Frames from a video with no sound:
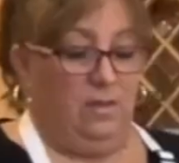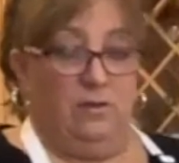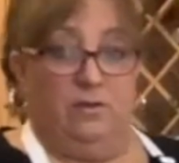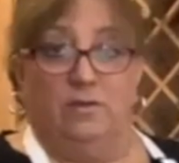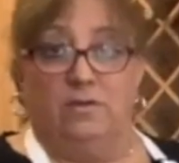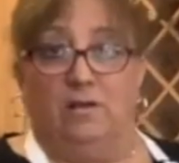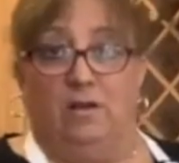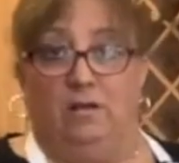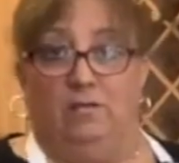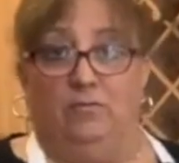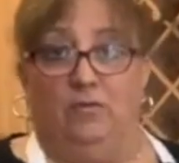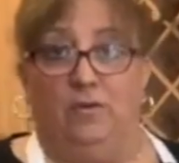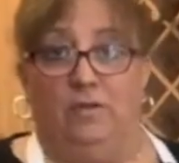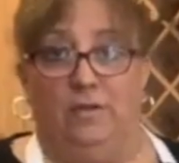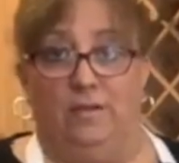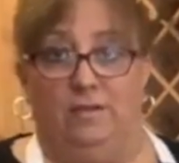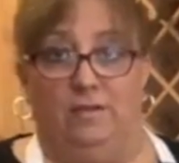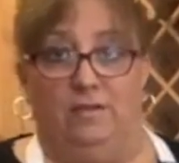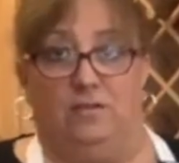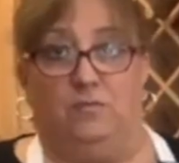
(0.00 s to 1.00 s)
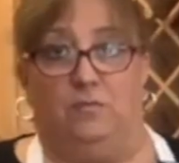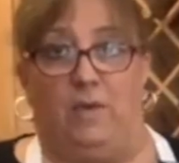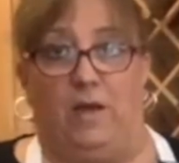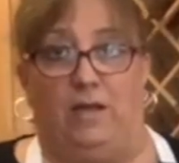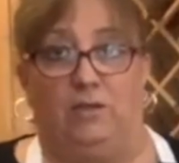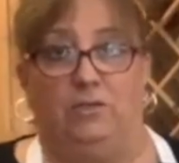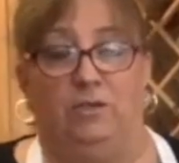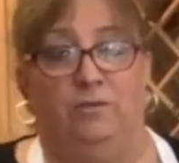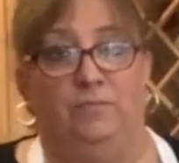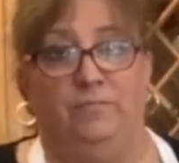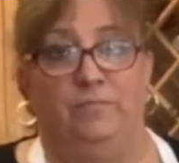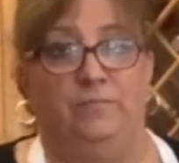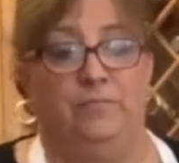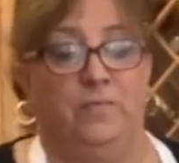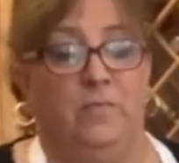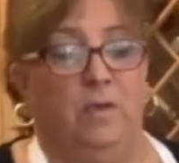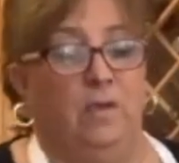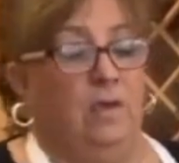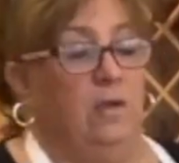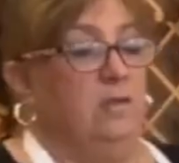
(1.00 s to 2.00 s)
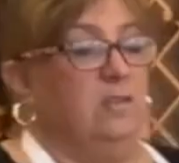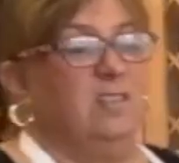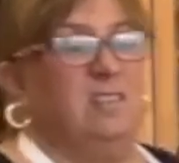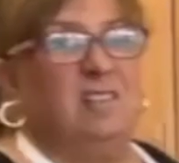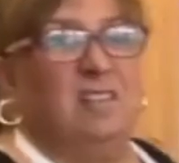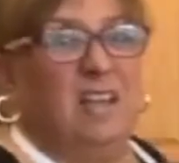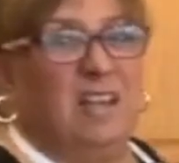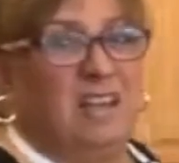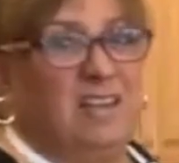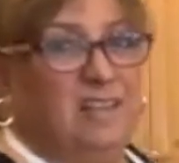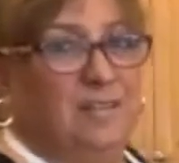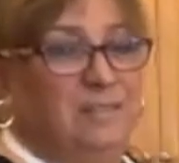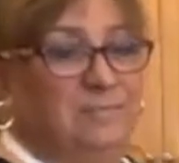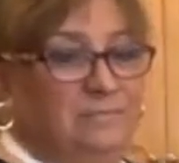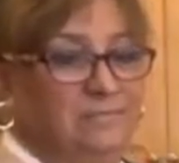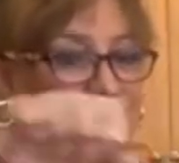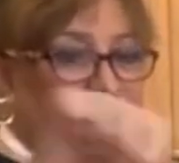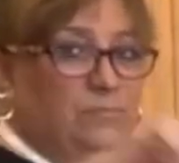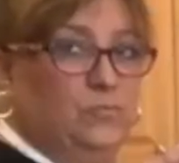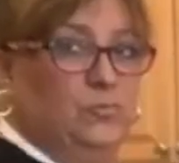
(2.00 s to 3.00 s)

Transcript: There is olive oil in this batch. Just like,